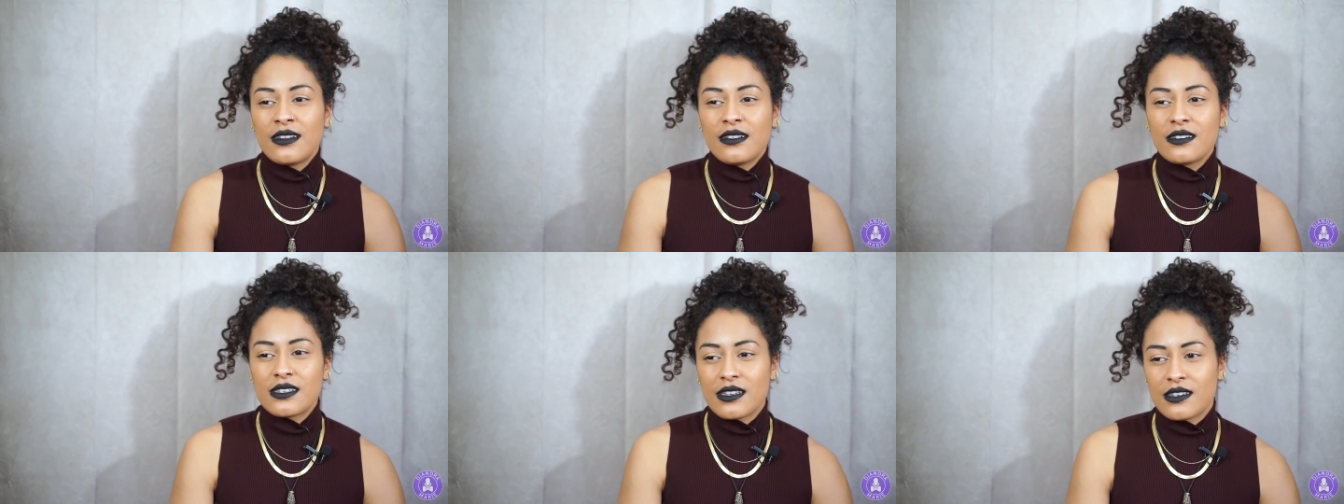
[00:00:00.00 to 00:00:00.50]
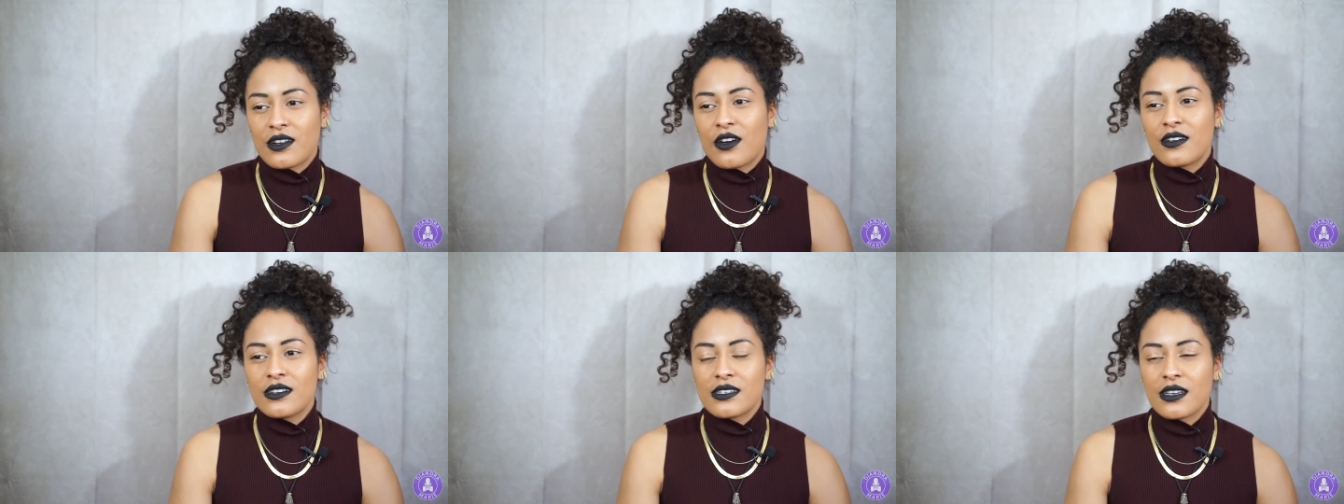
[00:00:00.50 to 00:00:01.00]
listening to
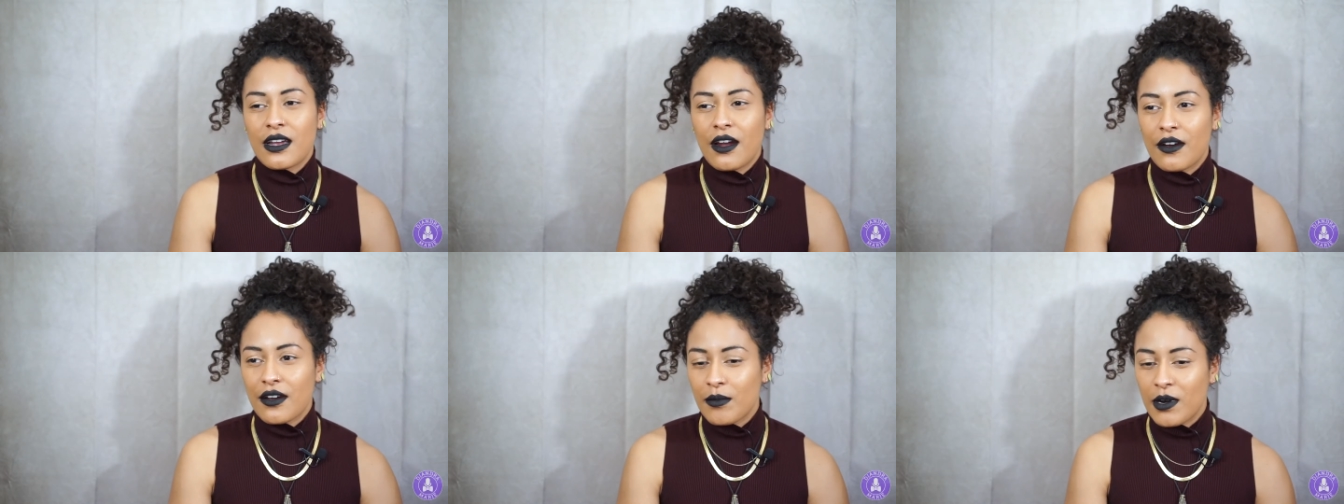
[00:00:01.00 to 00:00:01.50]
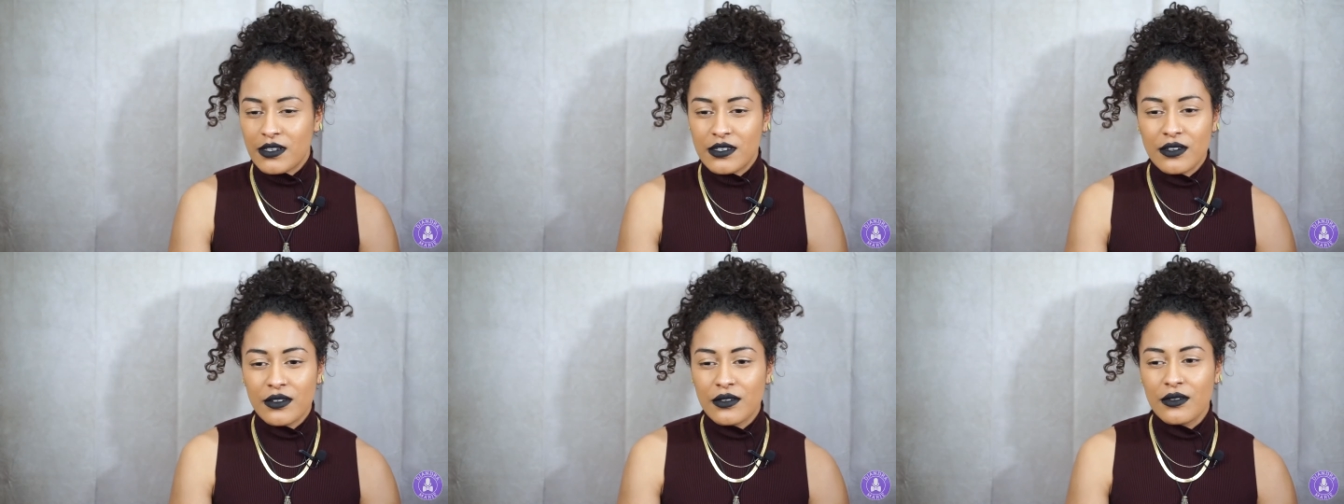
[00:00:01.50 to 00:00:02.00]
artists like Erykah
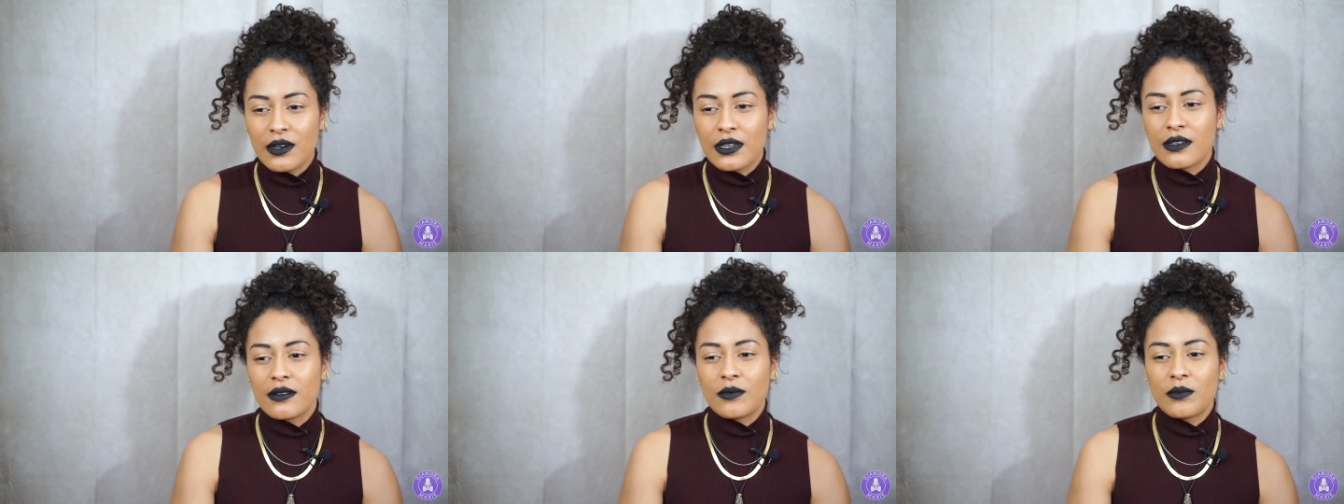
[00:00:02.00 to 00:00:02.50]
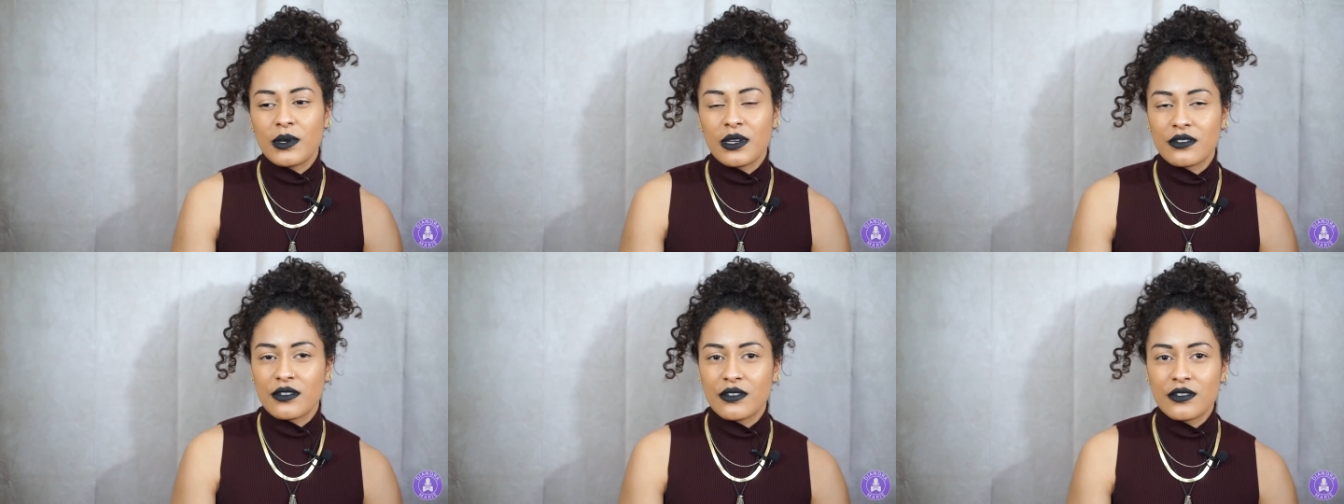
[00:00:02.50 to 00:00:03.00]
Badu and being
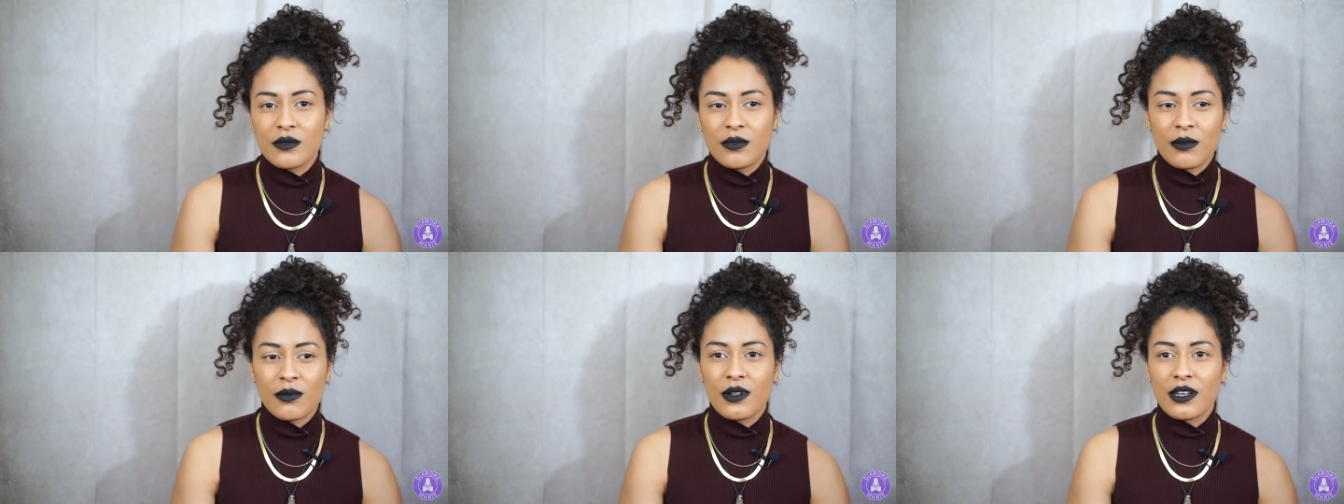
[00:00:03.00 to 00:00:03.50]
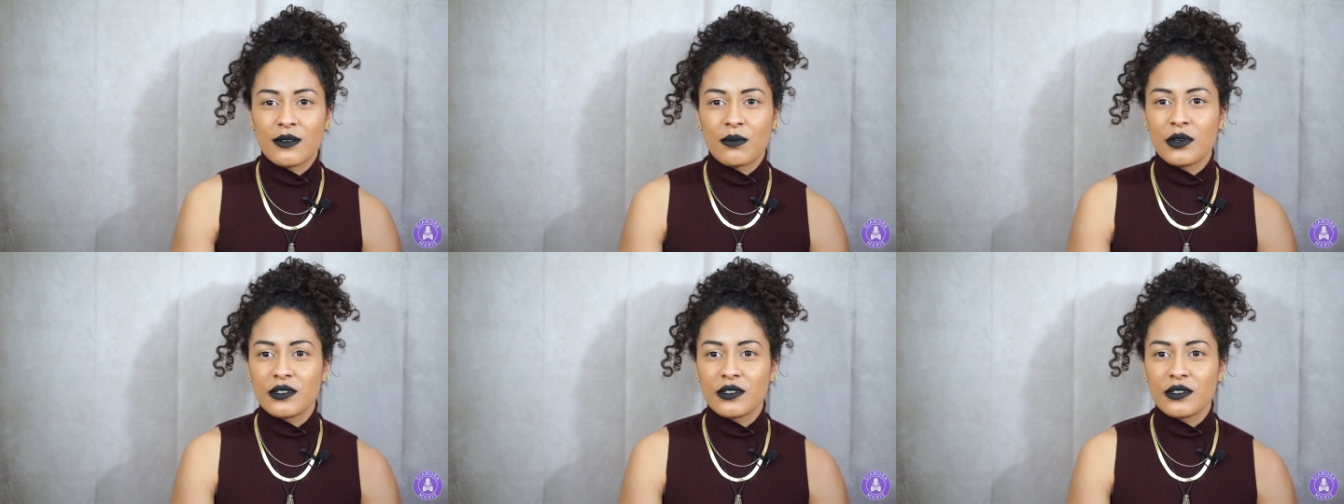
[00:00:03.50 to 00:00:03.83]
introduced to people like